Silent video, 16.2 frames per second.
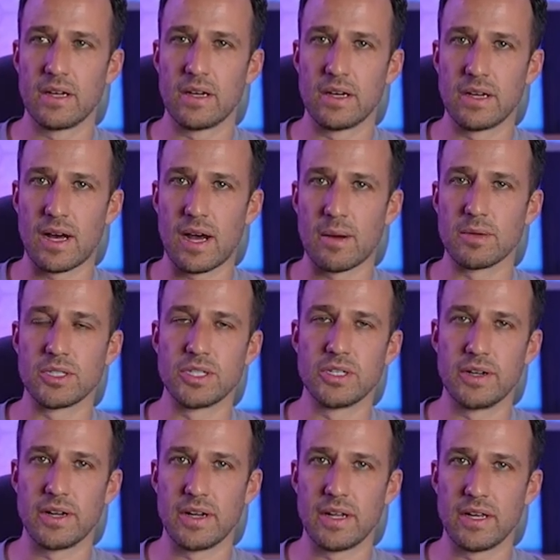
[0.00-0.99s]
an
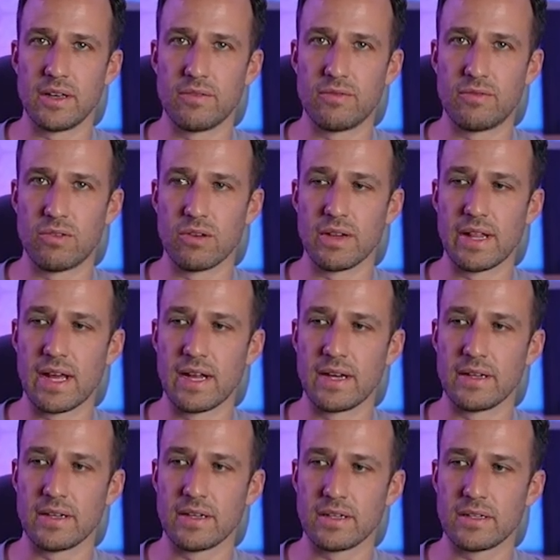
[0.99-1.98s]
opportunity for that